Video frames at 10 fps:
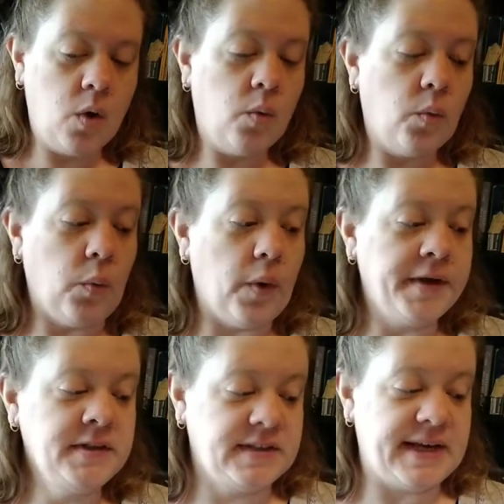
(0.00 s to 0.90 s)

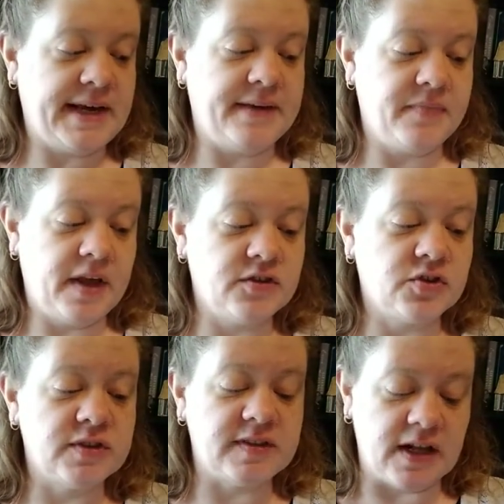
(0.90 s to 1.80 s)
One day, as
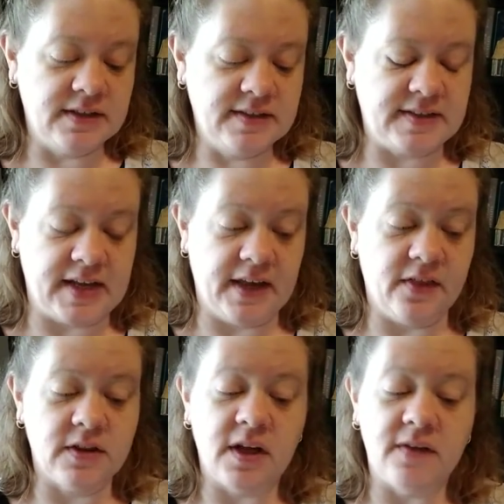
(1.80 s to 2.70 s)
Griselda sang
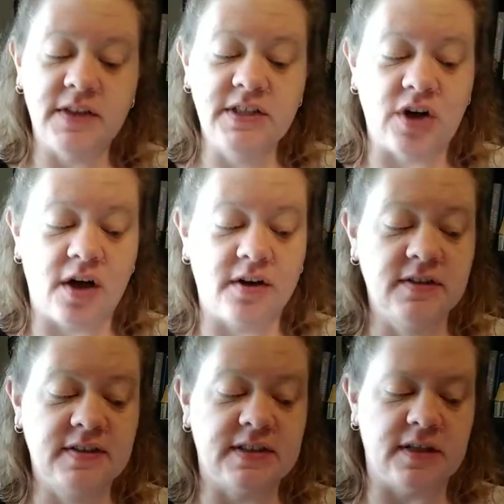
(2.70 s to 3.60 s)
their lovely daughter to
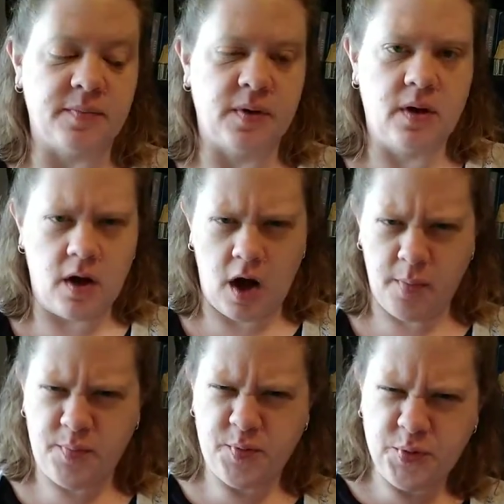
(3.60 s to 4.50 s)
sleep, a
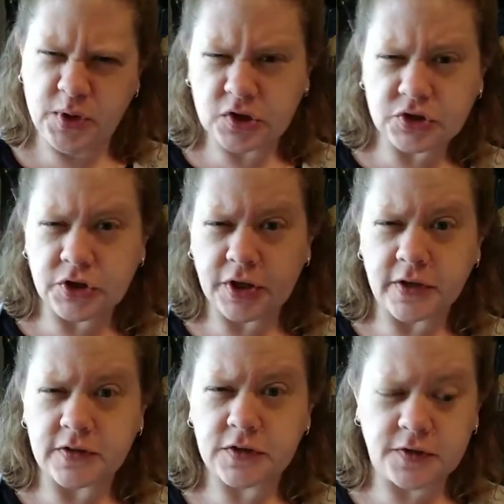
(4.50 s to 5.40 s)
brutish-looking
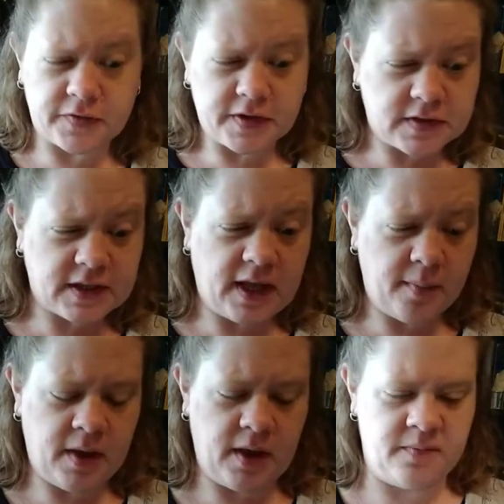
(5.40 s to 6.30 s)
servant came
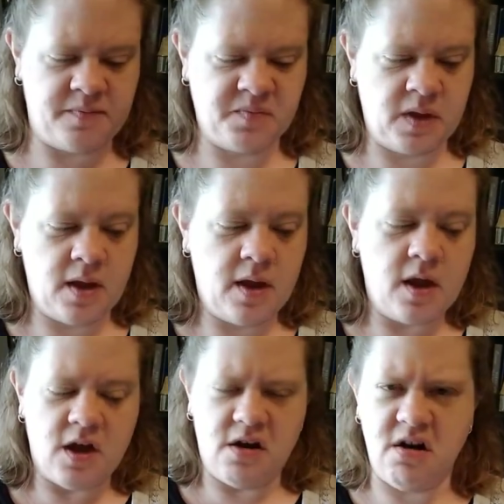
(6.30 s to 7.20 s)
in.
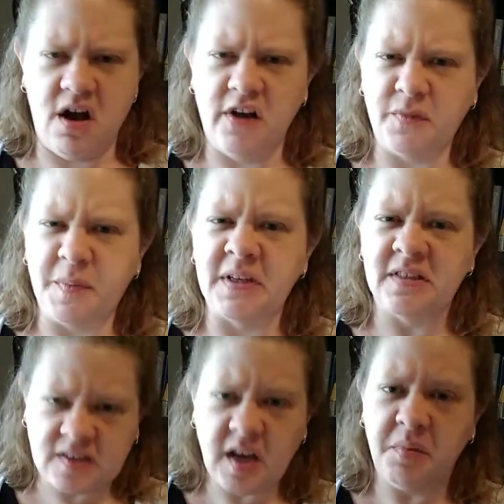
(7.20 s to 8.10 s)
Your husband
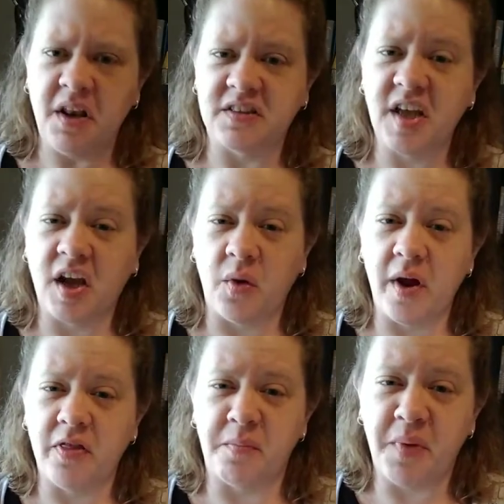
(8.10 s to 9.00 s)
sent me to take away
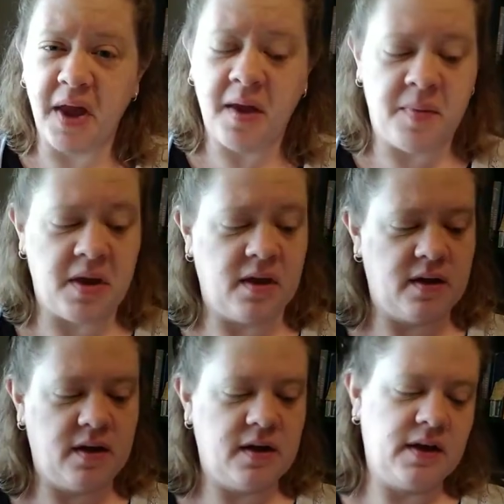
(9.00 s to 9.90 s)
the
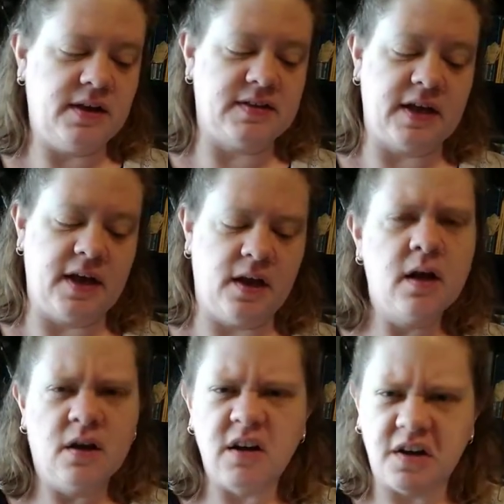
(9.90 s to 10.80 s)
baby, he said,
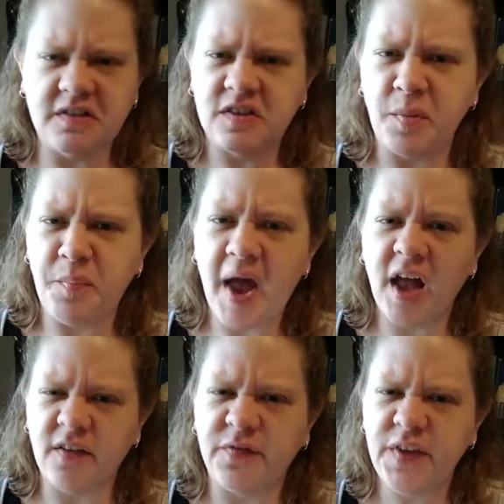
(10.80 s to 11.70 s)
'cause of the
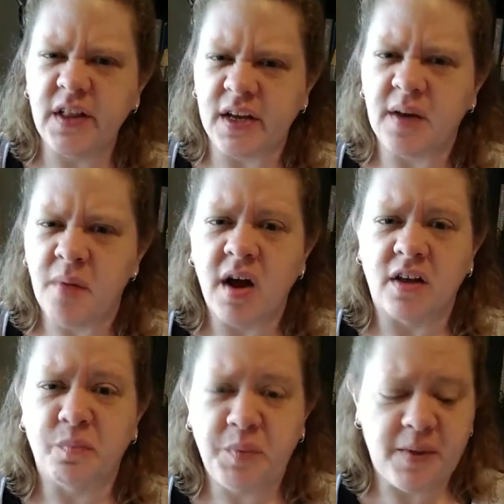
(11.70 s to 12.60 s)
bad feeling among
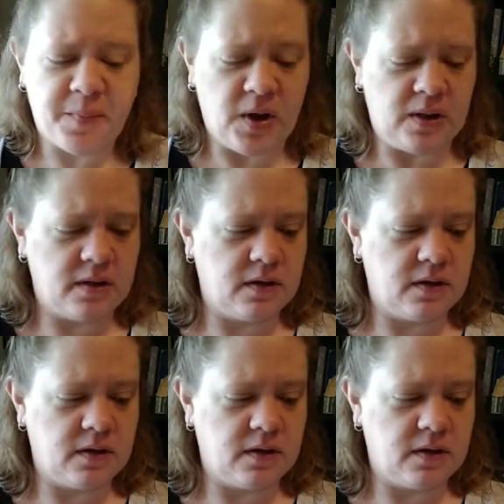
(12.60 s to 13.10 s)
his people.